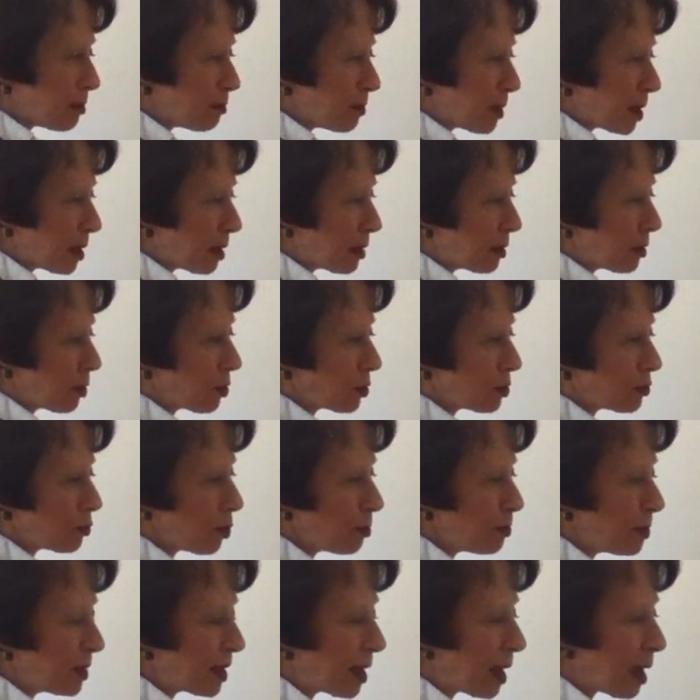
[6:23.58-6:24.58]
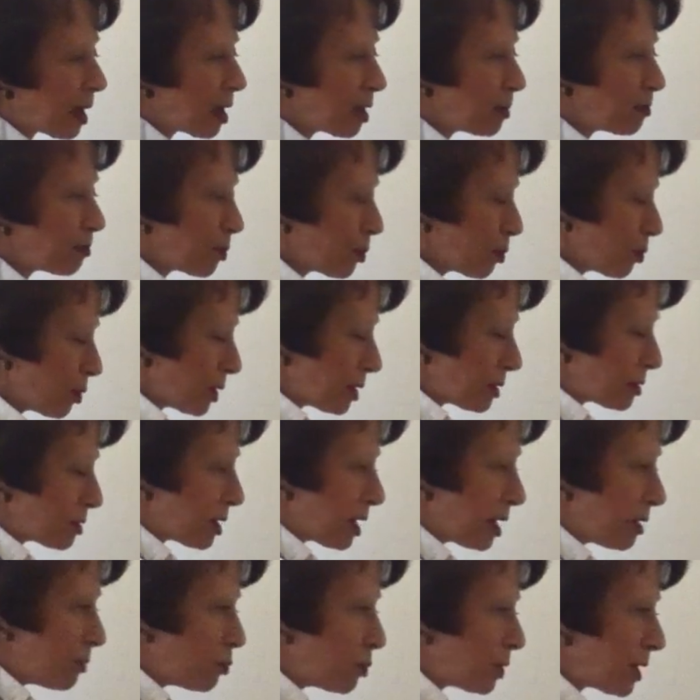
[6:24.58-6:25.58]
the middle note will be the high point.
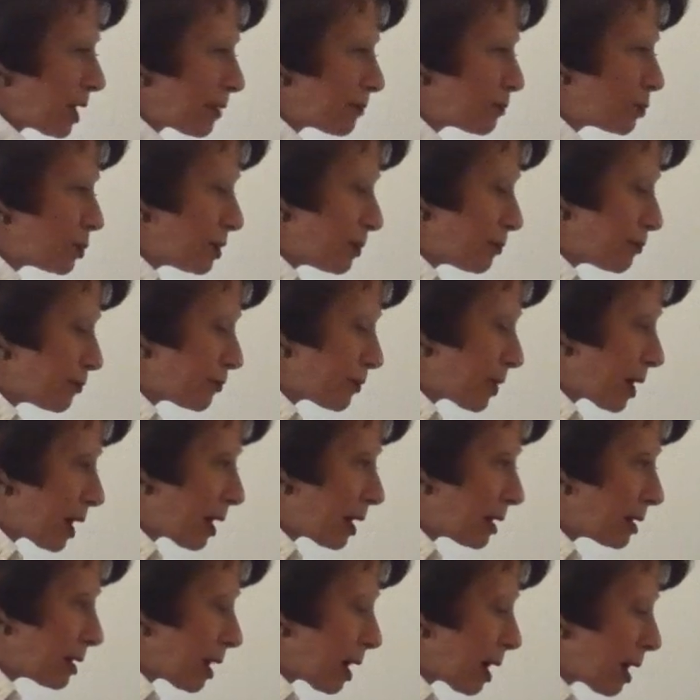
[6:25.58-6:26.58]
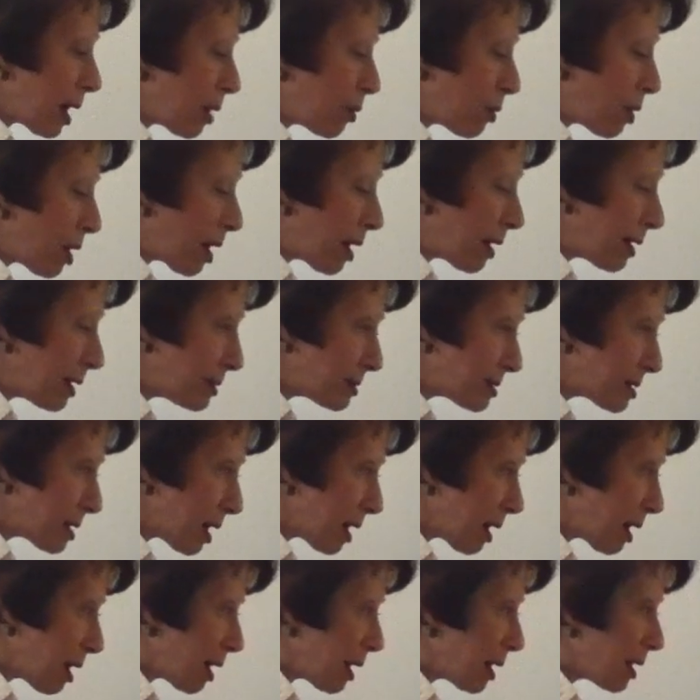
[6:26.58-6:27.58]
And we have to define how high is
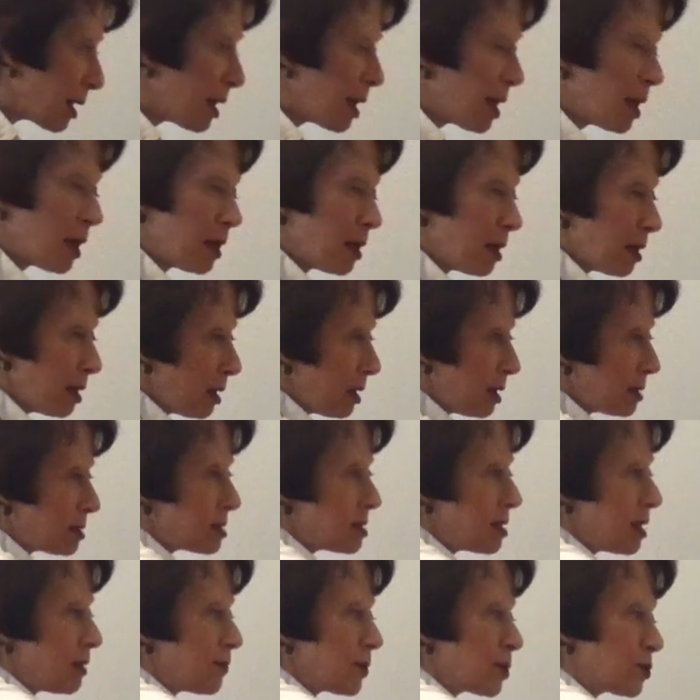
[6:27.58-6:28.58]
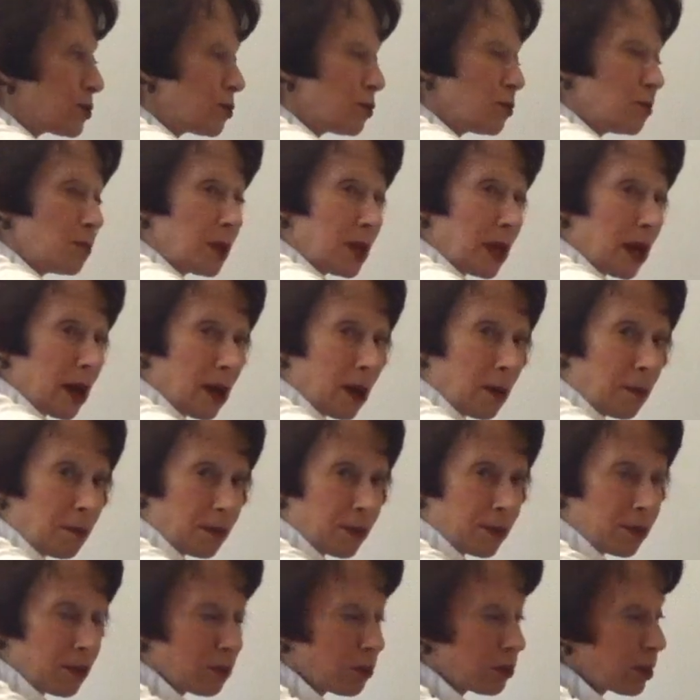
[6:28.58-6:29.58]
high. It never should be
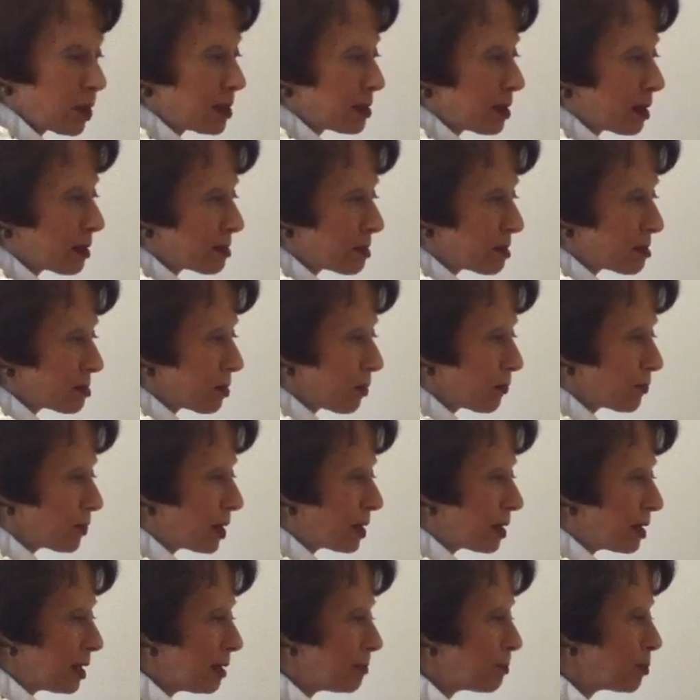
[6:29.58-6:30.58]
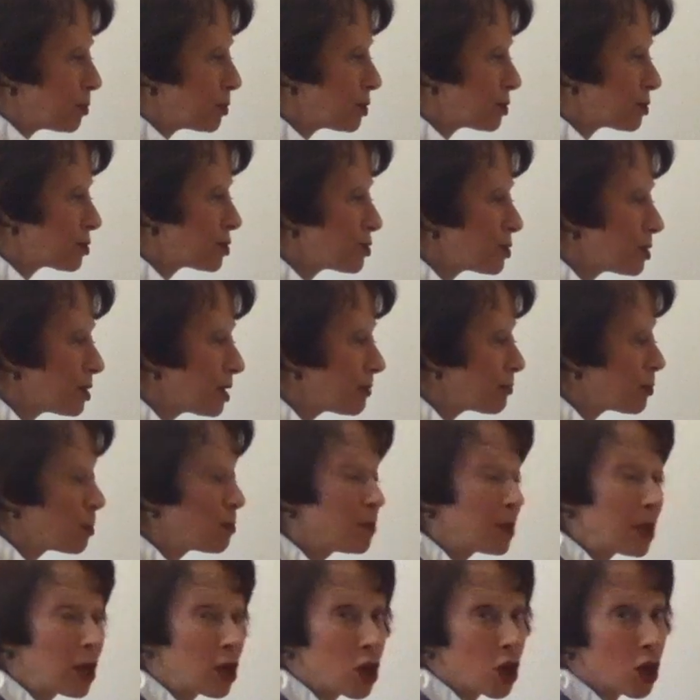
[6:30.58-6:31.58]
up where it takes us off the keyboard. It should never
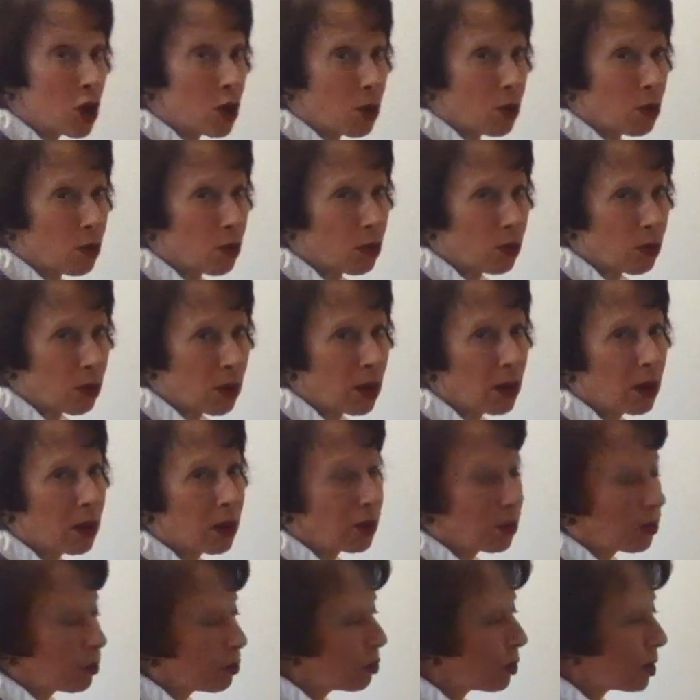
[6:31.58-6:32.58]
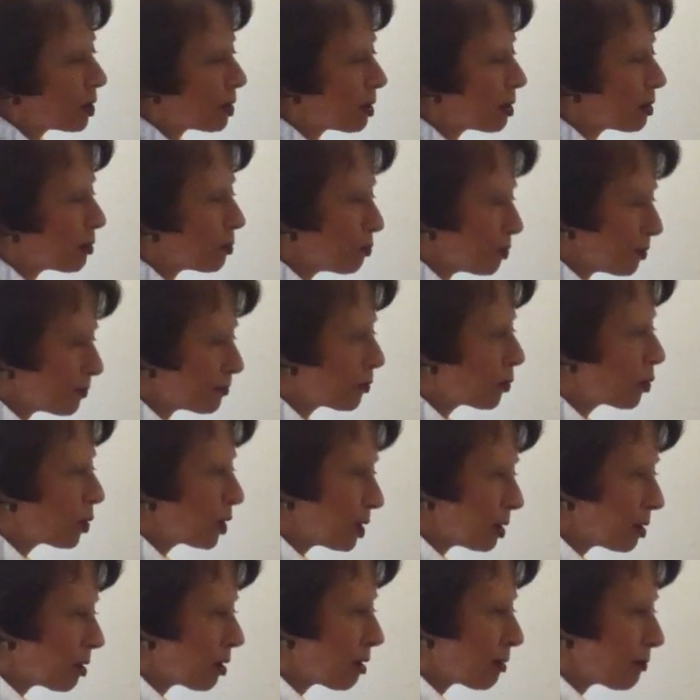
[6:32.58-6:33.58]
be low where we're
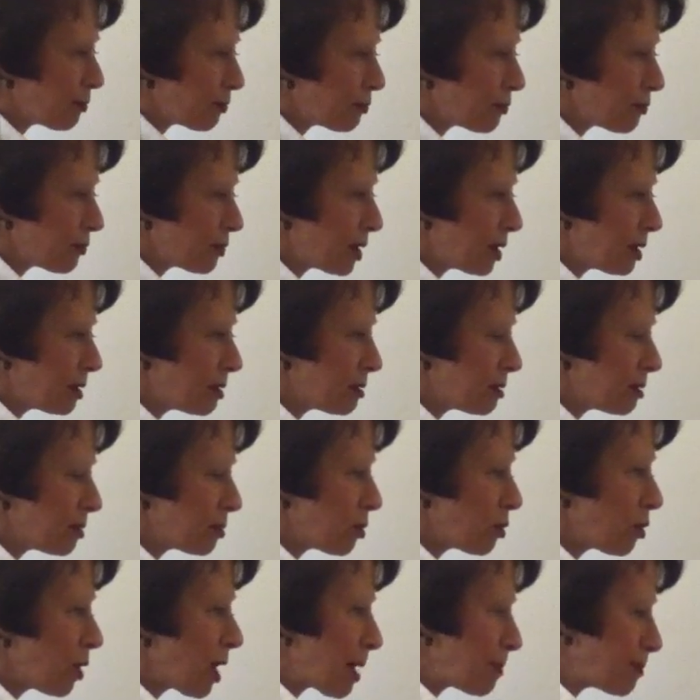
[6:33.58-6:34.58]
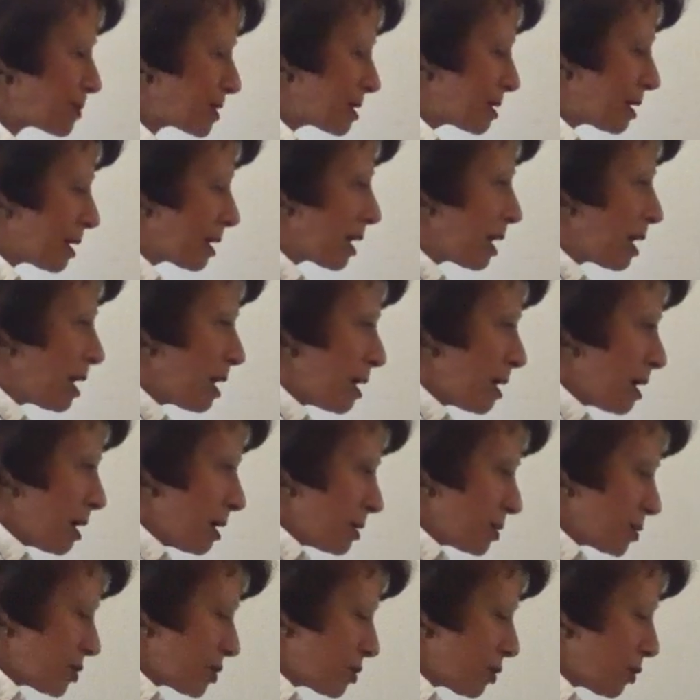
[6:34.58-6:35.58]
falling off and collapsing.
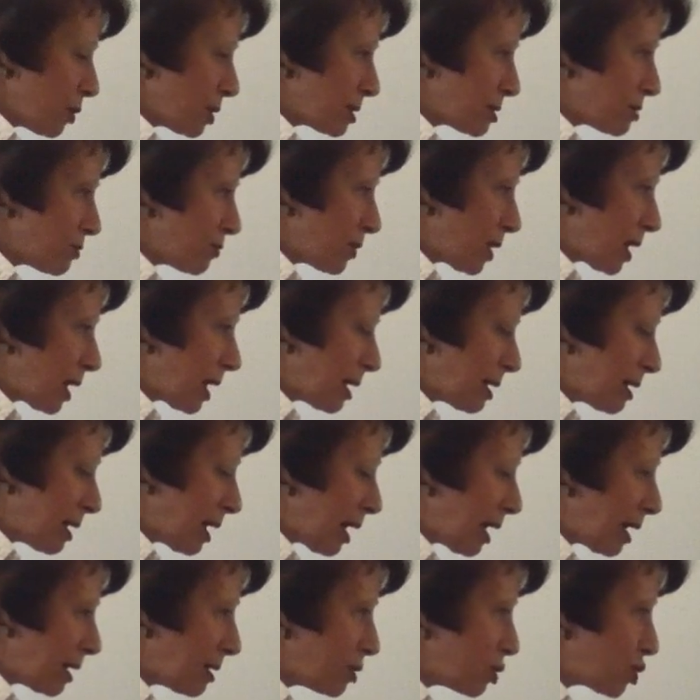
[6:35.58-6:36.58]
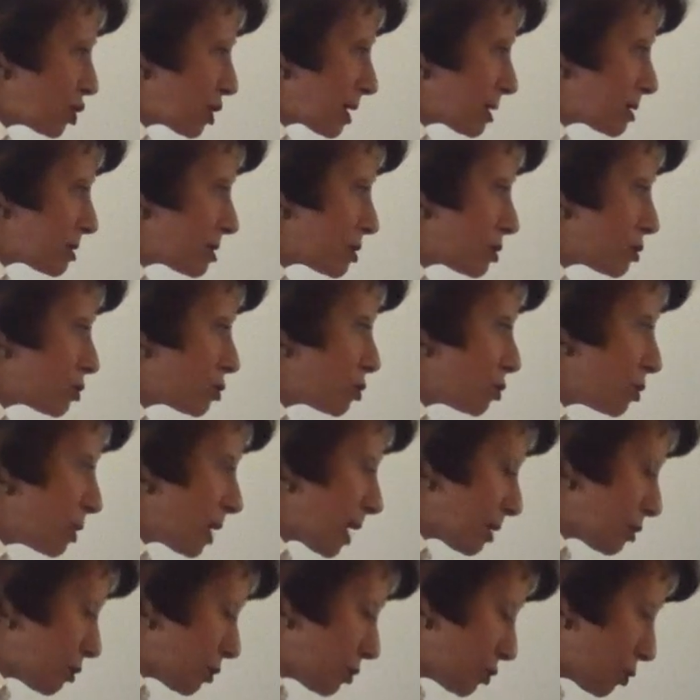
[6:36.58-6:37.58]
So it's, again, just to
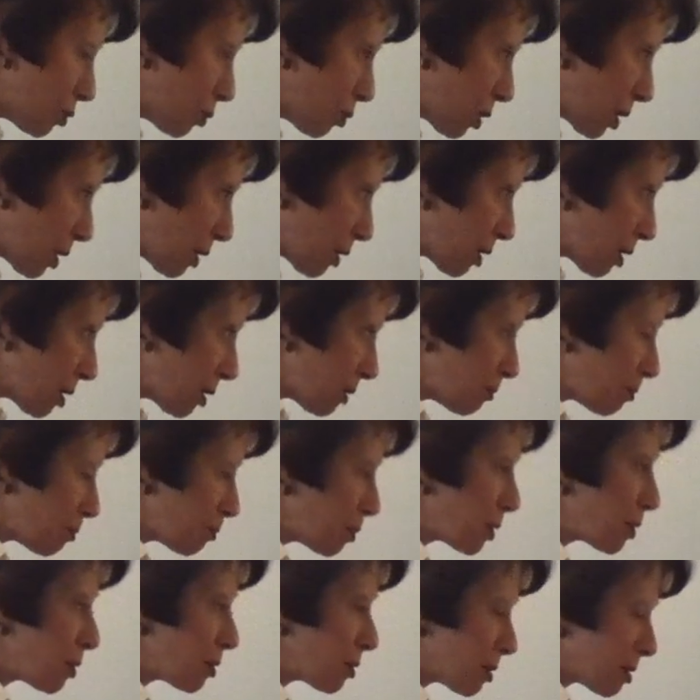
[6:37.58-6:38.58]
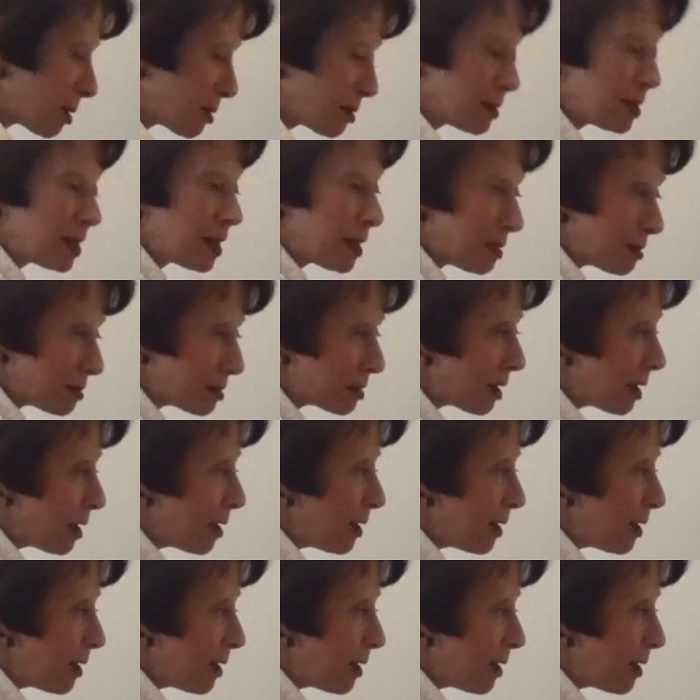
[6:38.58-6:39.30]
get you to where per need.